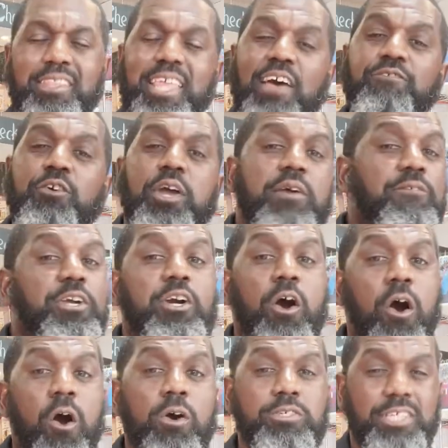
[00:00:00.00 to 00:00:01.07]
That for every
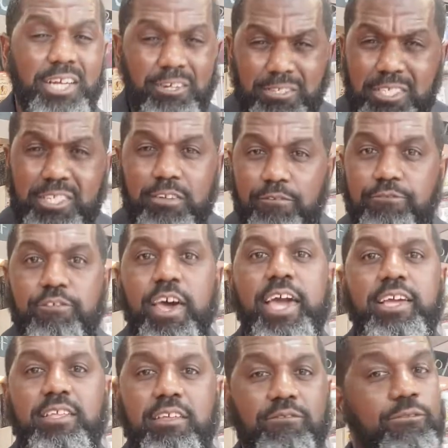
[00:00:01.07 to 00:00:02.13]
cause there is an
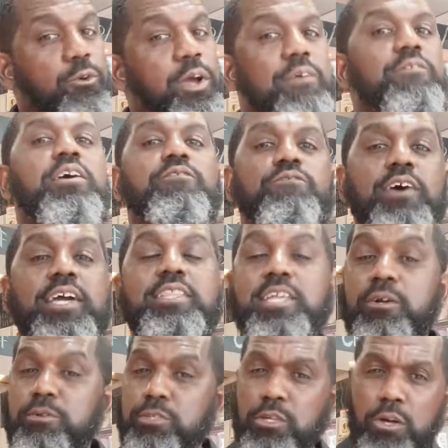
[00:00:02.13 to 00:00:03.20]
effect, and for every effect
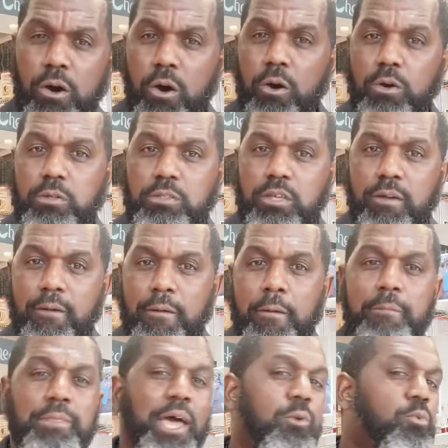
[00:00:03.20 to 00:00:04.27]
there is a cause.
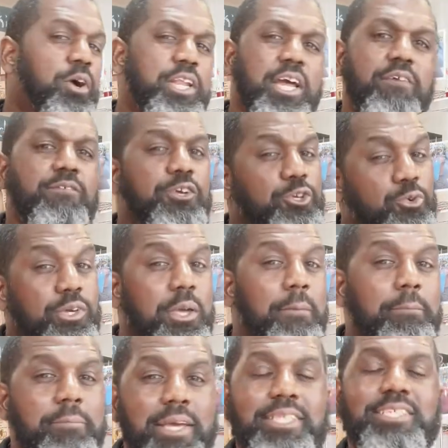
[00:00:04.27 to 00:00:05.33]
That whatever you
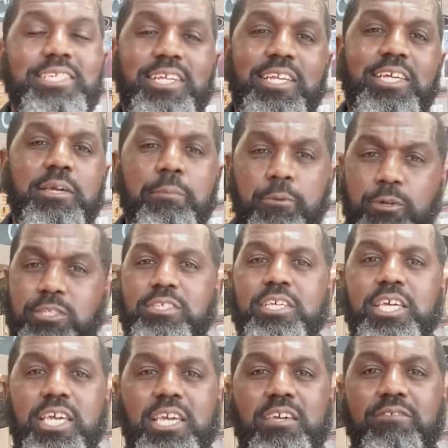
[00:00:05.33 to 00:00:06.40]
can mentally
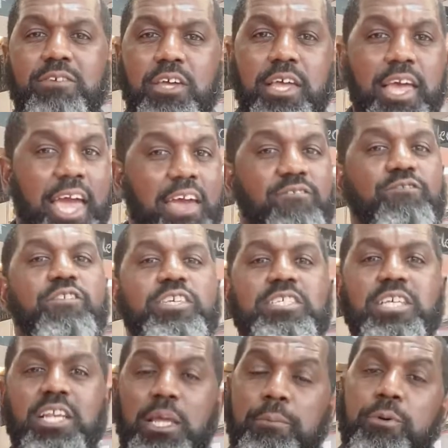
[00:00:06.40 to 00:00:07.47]
perceive and
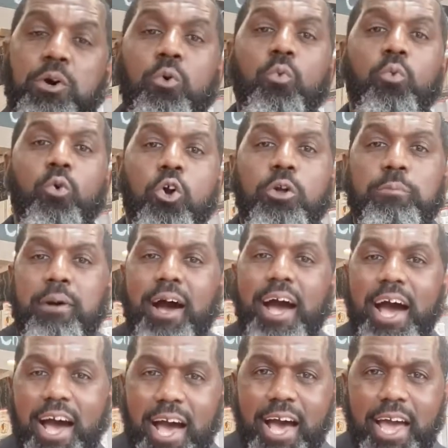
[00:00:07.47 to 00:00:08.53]
physically put work
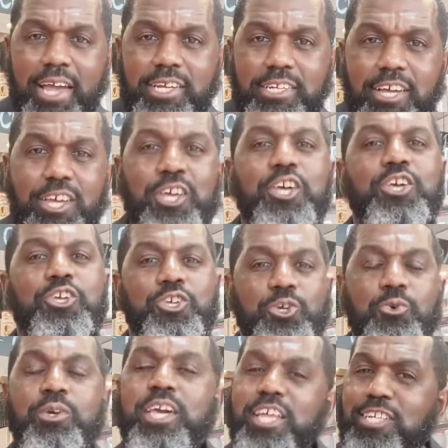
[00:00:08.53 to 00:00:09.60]
behind,
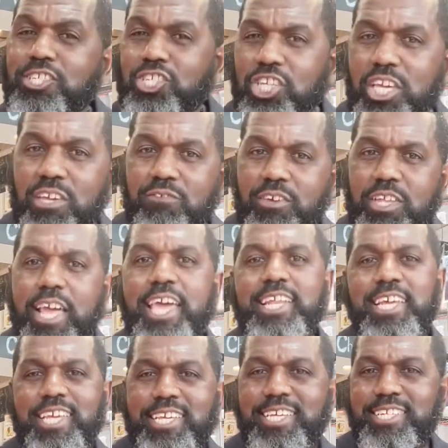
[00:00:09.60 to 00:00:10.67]
you can achieve it
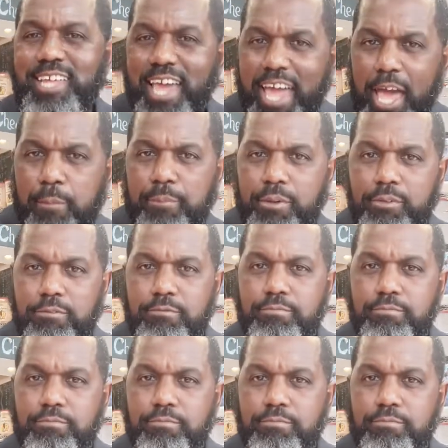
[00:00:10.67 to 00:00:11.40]
and it can happen.